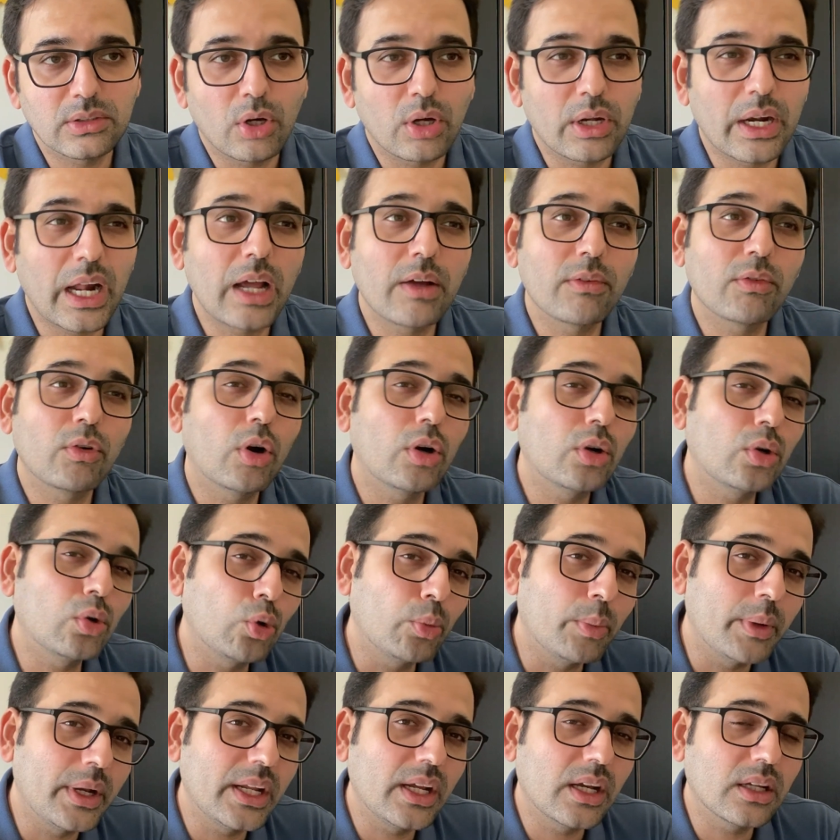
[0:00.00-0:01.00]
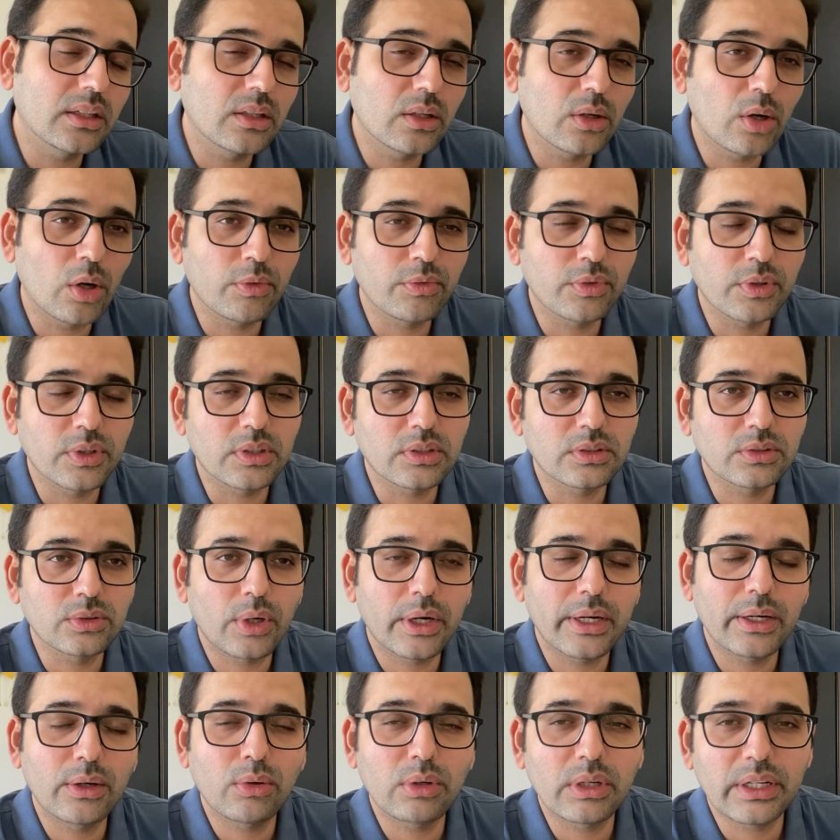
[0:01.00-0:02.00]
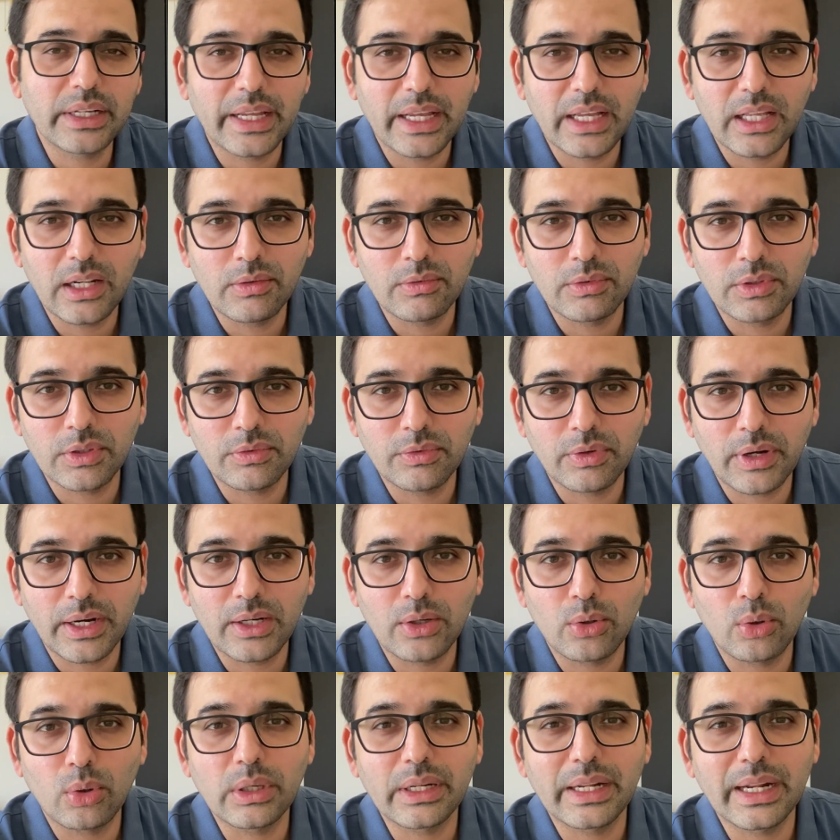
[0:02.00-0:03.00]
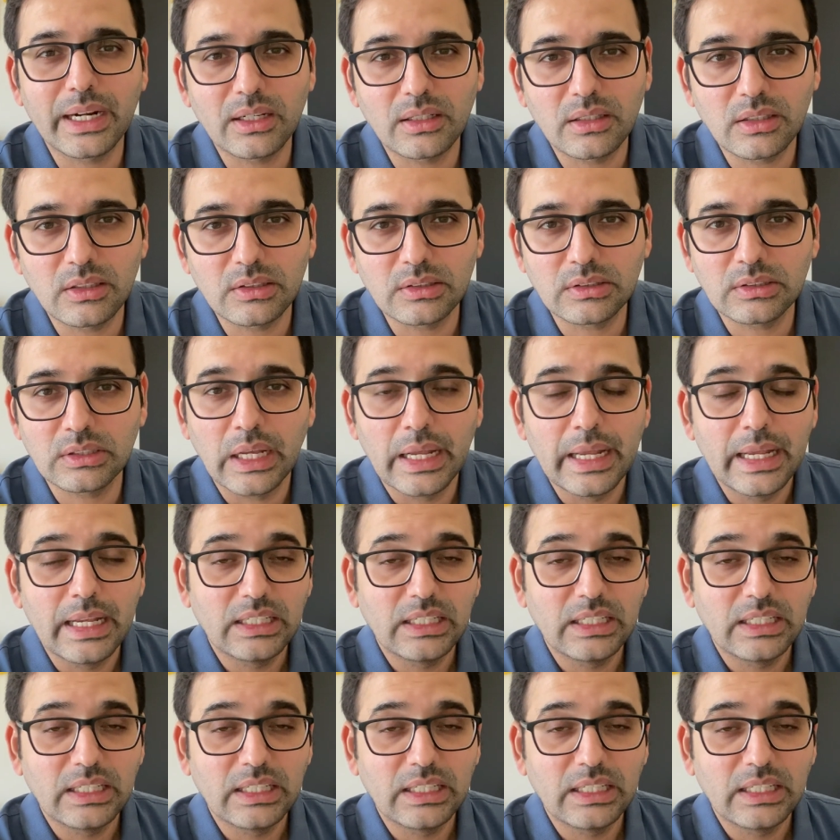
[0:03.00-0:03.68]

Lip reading: or I have got too many other offers, so I don't care even if I don't get this,